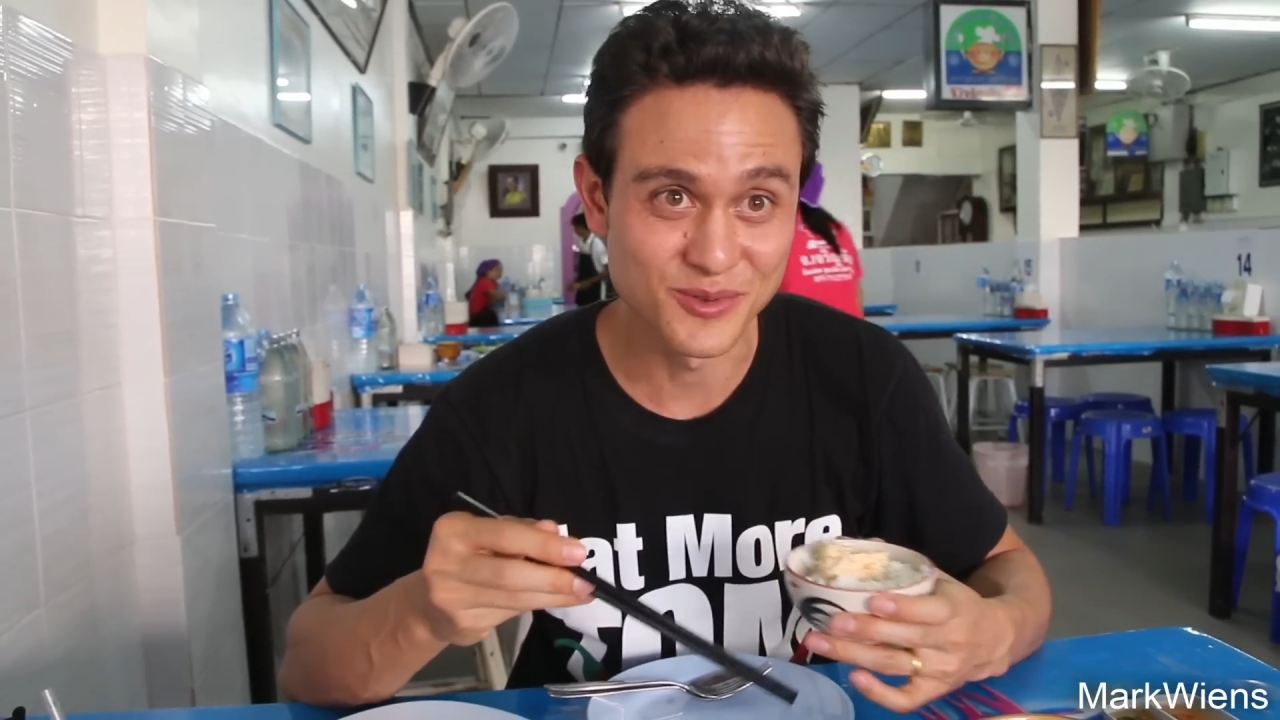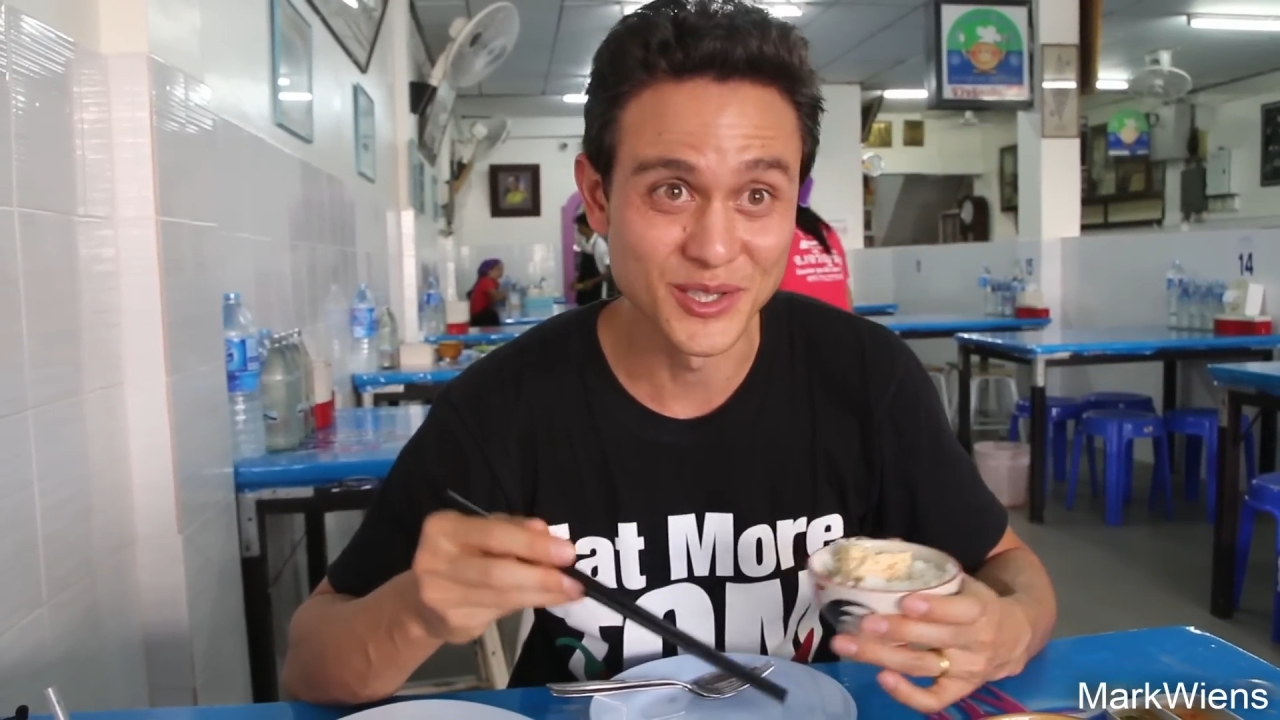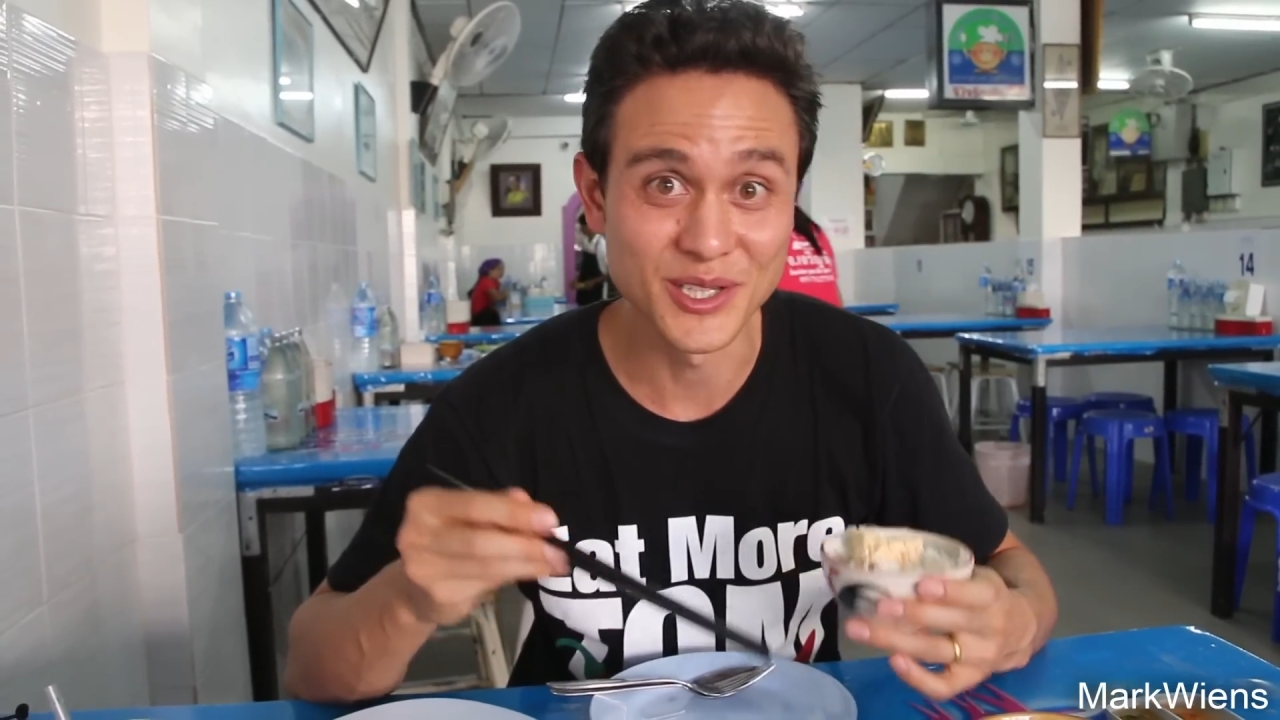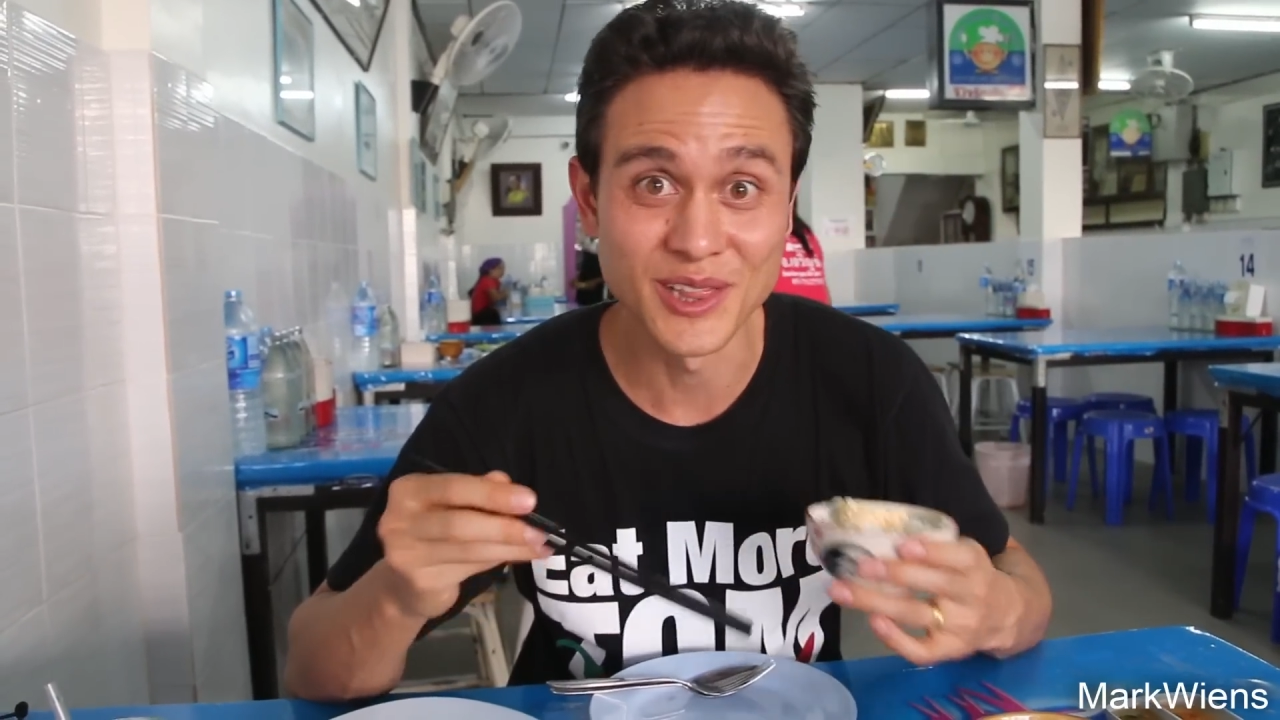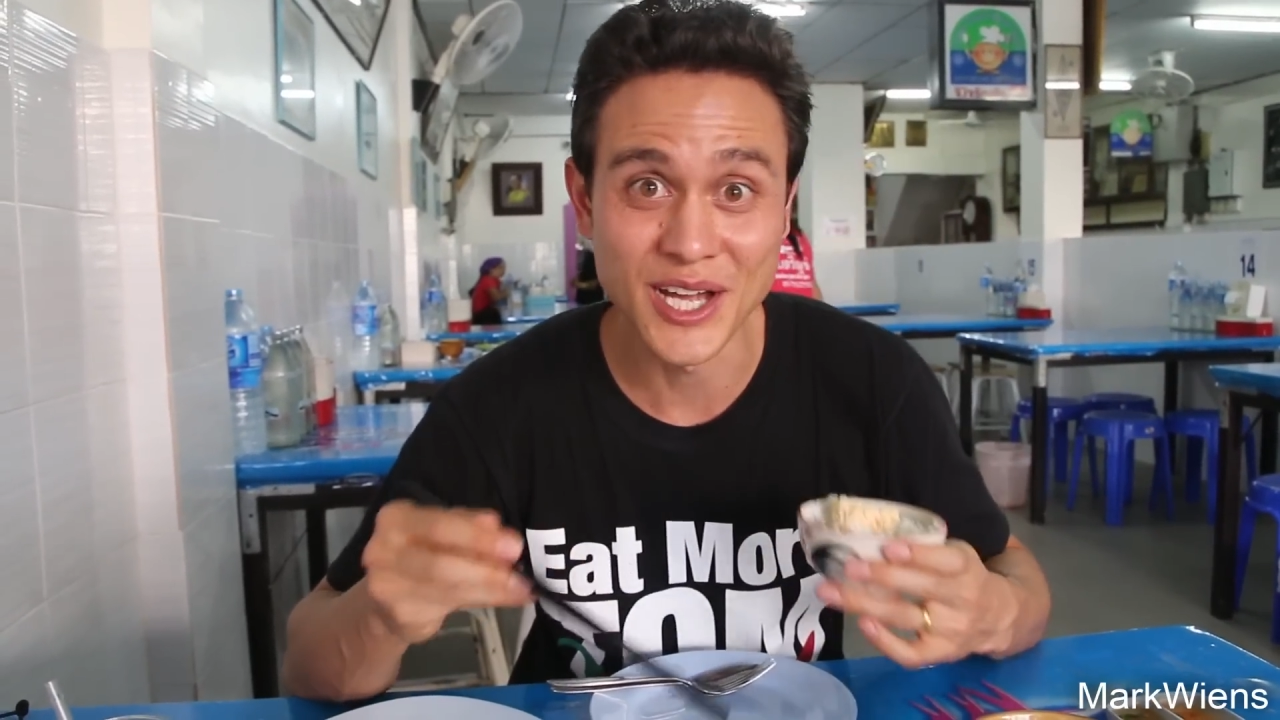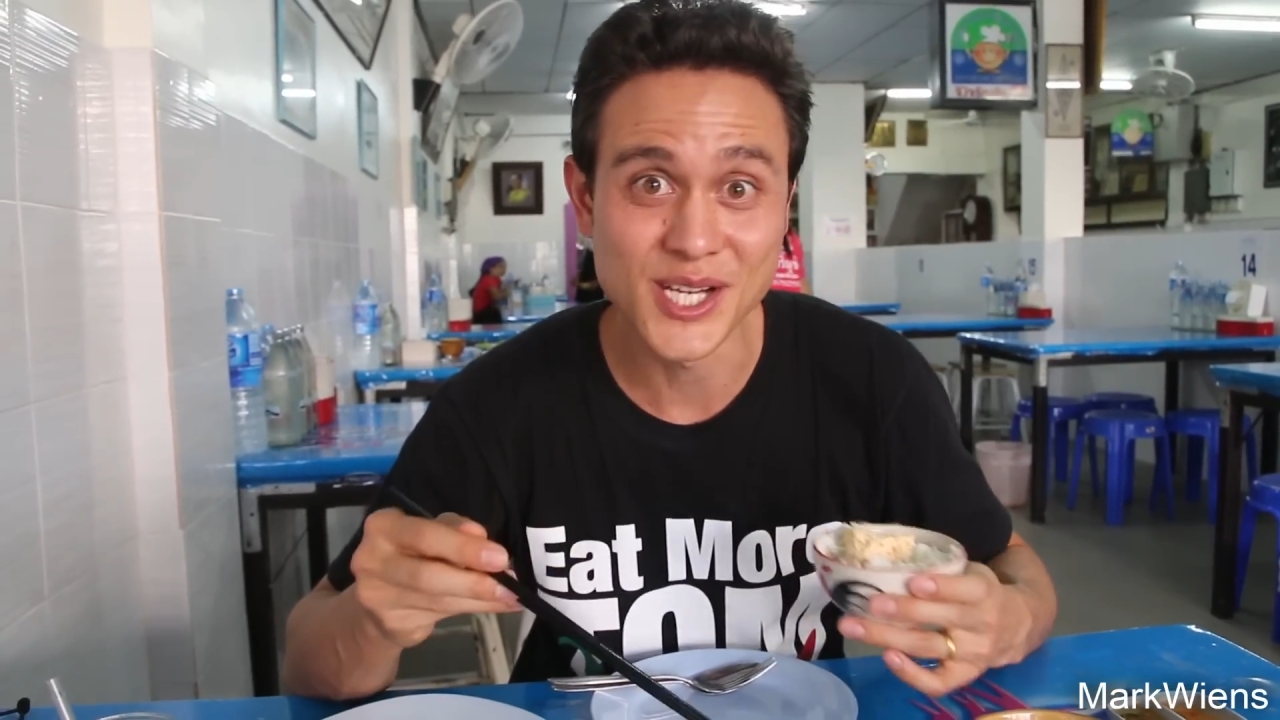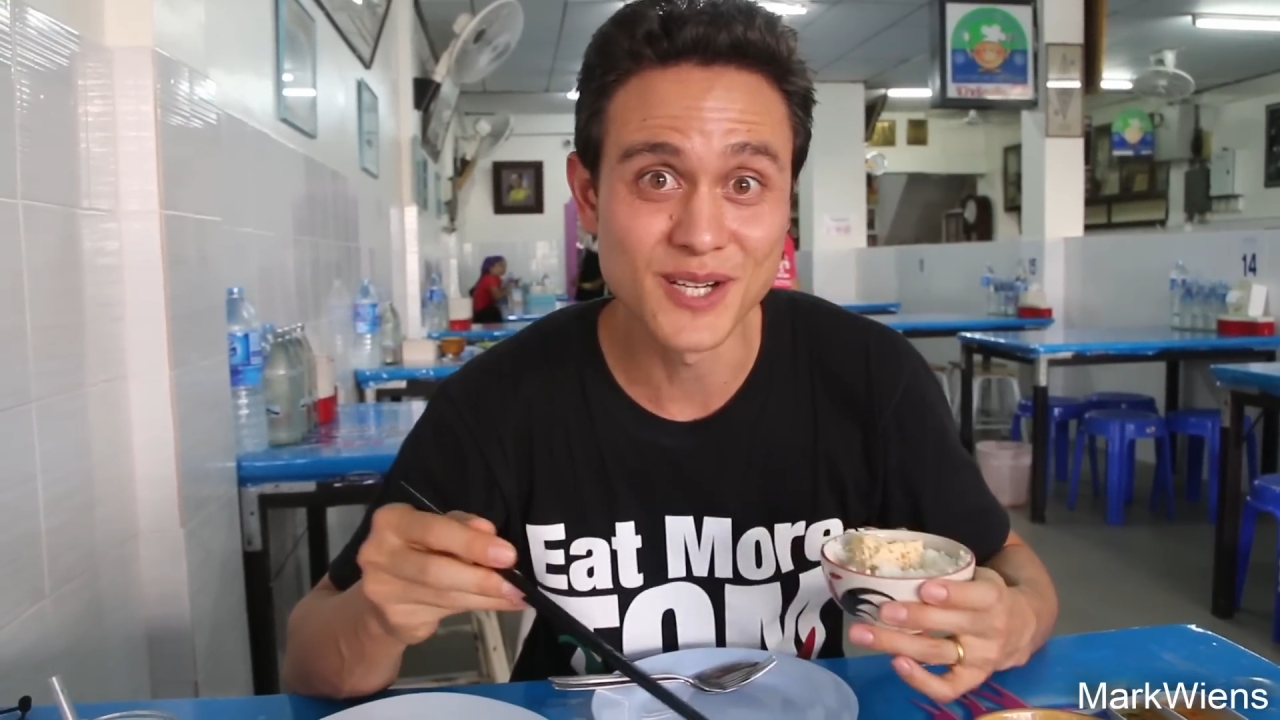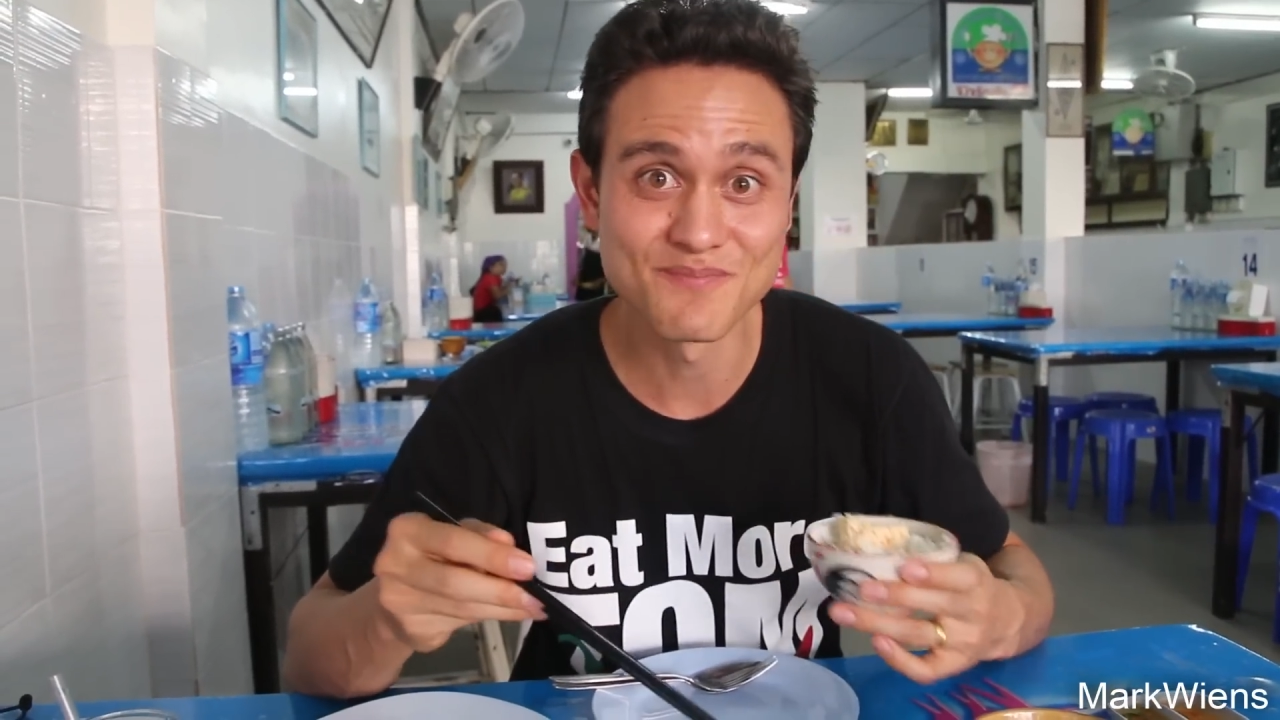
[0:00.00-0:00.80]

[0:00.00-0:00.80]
really light